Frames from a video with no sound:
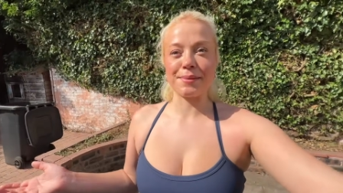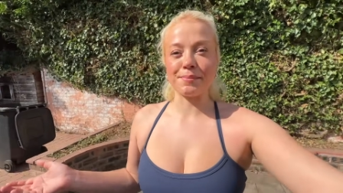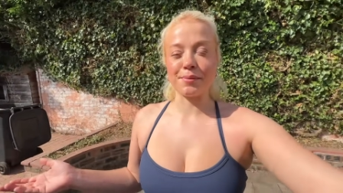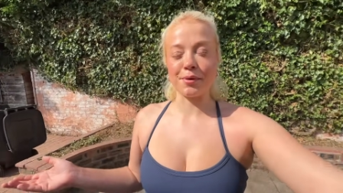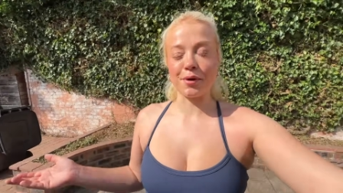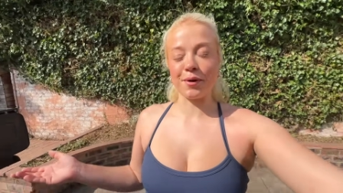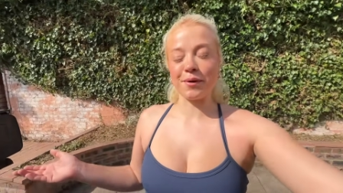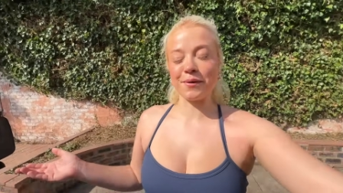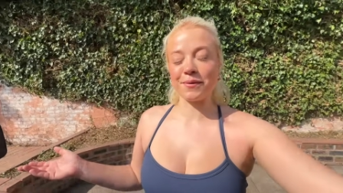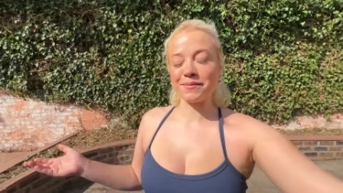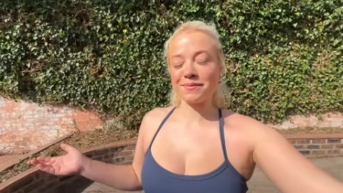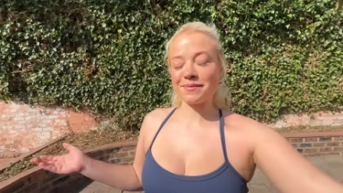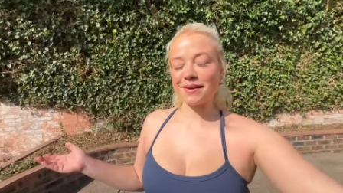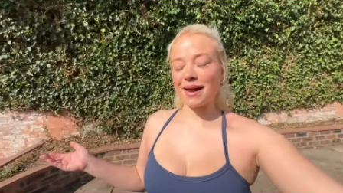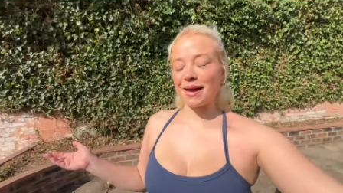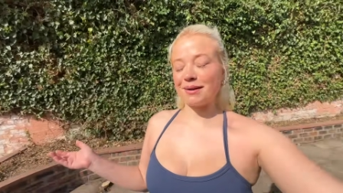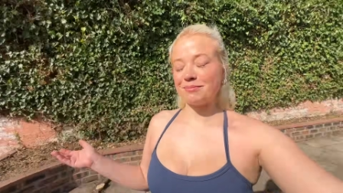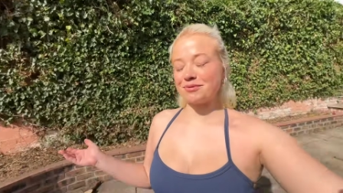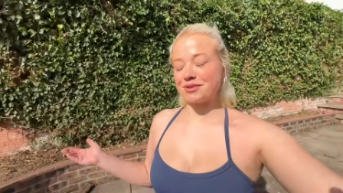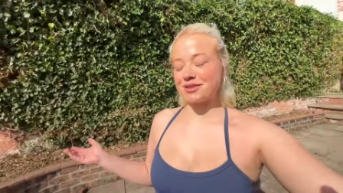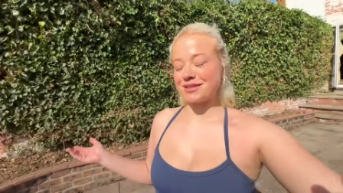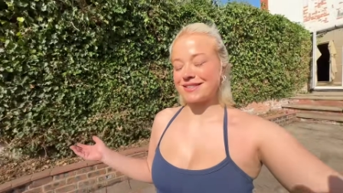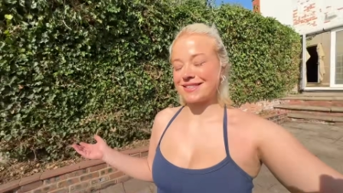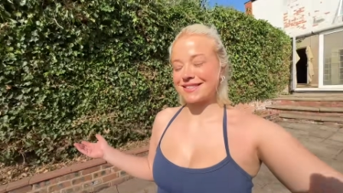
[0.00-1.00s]
but I'm
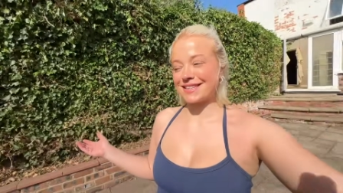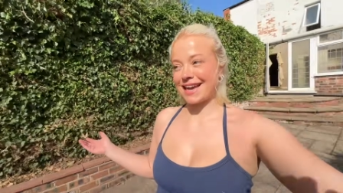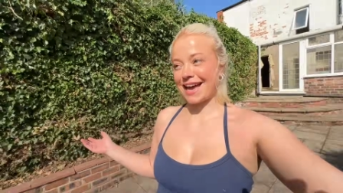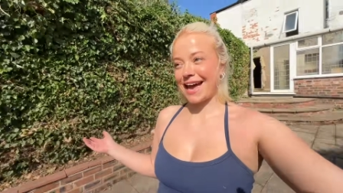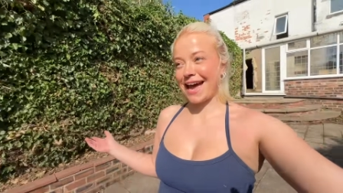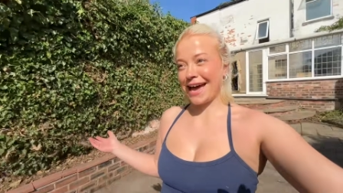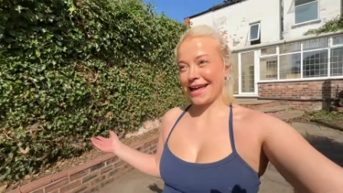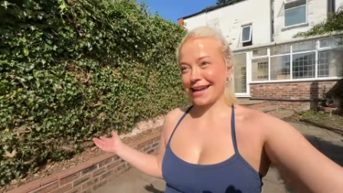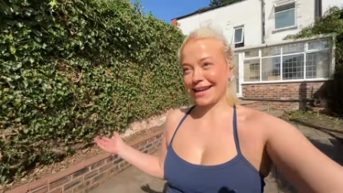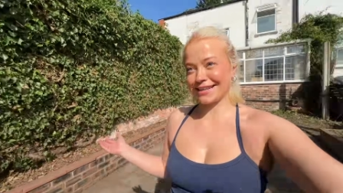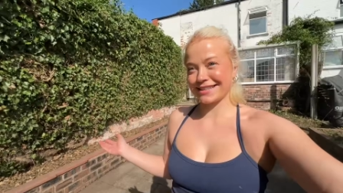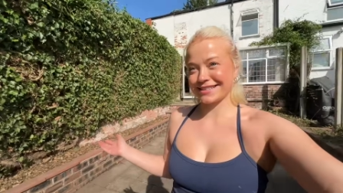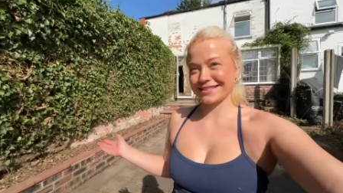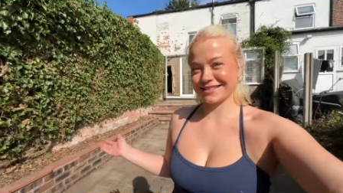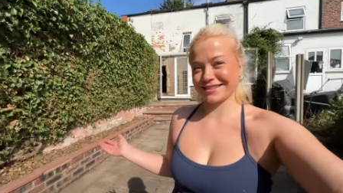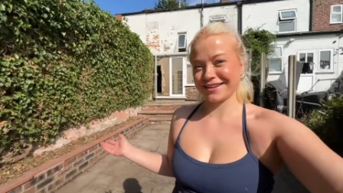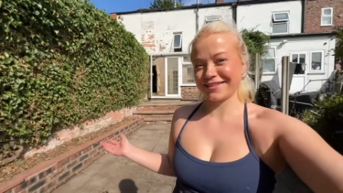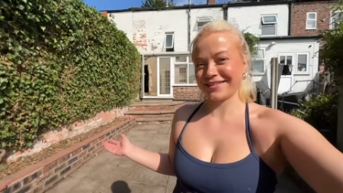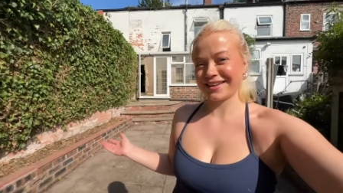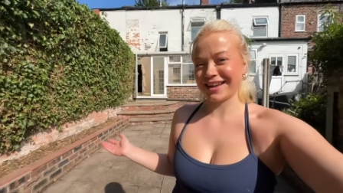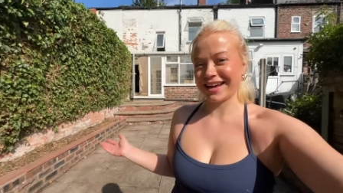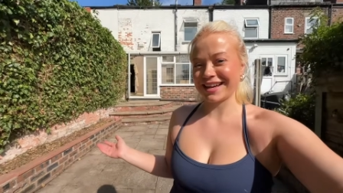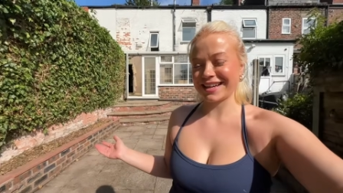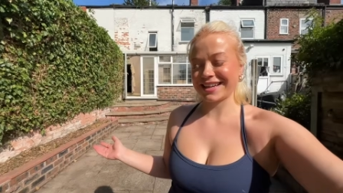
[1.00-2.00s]
just scared, I just
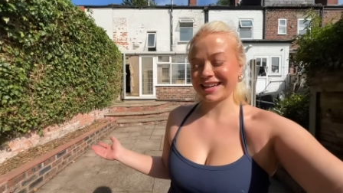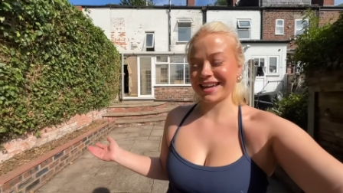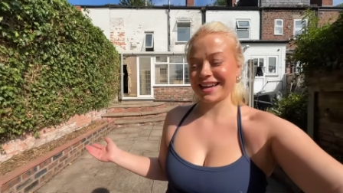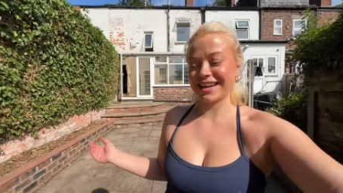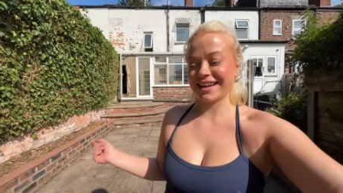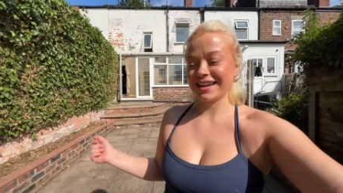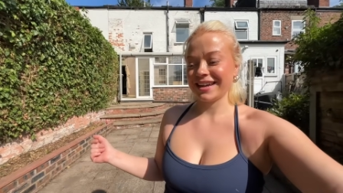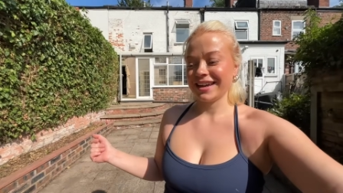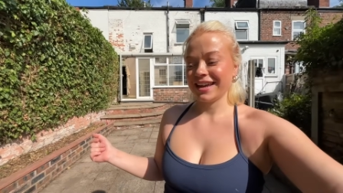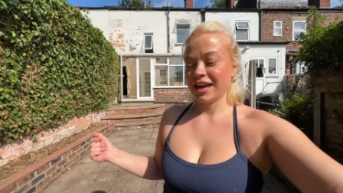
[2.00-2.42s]
don't like it.